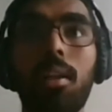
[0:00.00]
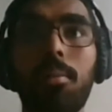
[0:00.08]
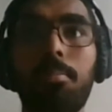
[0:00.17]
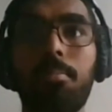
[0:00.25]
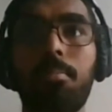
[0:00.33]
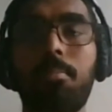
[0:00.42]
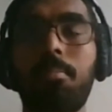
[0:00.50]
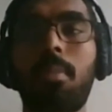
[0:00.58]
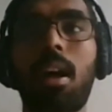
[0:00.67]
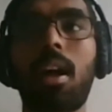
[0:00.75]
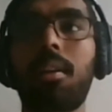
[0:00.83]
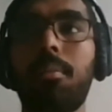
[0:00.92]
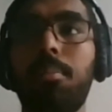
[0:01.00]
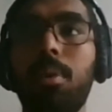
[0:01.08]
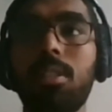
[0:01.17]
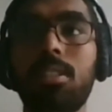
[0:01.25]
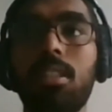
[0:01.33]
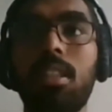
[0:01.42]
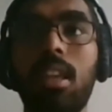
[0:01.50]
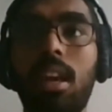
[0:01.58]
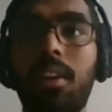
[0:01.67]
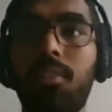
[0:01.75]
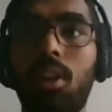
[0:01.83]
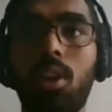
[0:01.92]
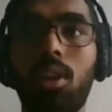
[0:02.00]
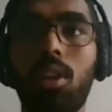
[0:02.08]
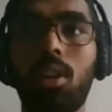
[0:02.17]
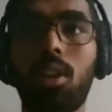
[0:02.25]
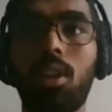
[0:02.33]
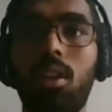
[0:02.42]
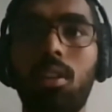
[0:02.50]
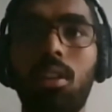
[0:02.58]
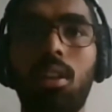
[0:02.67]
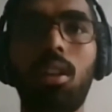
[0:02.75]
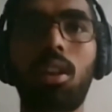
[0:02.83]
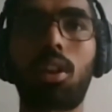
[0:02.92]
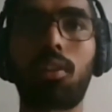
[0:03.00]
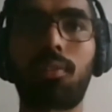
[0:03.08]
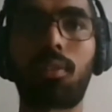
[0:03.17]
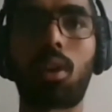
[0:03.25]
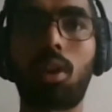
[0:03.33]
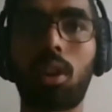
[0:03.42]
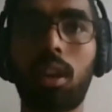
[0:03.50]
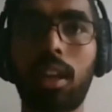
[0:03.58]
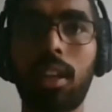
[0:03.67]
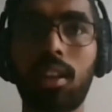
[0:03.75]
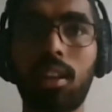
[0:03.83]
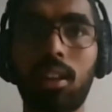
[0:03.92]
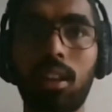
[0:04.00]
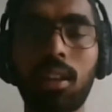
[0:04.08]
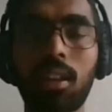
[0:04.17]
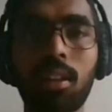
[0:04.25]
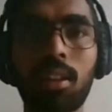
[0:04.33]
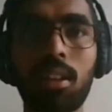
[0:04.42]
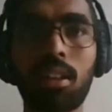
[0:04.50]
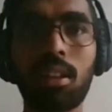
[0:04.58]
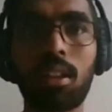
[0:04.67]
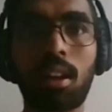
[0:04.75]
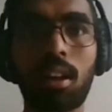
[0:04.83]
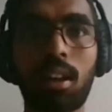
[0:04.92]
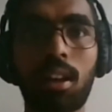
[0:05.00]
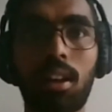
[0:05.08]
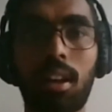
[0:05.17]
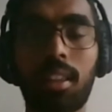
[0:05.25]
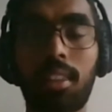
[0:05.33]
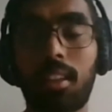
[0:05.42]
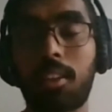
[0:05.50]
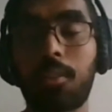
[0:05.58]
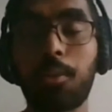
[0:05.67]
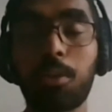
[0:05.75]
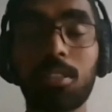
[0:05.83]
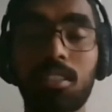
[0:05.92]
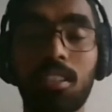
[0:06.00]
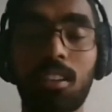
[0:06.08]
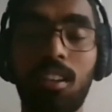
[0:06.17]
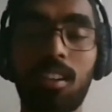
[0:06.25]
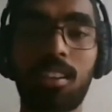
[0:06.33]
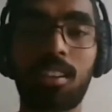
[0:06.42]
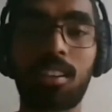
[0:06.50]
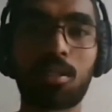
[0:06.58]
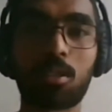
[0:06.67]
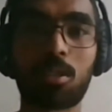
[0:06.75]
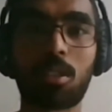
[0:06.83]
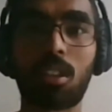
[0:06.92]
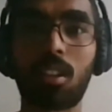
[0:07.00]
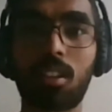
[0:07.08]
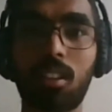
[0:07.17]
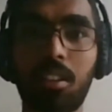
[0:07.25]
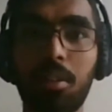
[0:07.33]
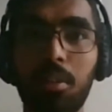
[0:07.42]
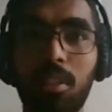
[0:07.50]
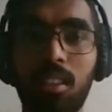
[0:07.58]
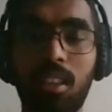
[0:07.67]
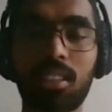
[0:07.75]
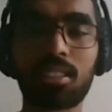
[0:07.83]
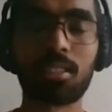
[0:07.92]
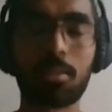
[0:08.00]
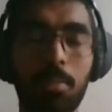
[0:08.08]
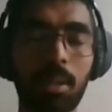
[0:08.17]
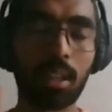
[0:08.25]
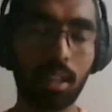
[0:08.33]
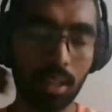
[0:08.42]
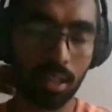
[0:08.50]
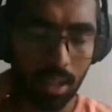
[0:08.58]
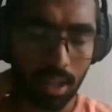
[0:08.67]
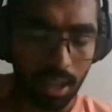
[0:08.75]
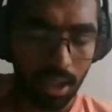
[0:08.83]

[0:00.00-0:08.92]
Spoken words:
I have personally have not done a lot of online learning. I think Google's a great resource to learn new things, but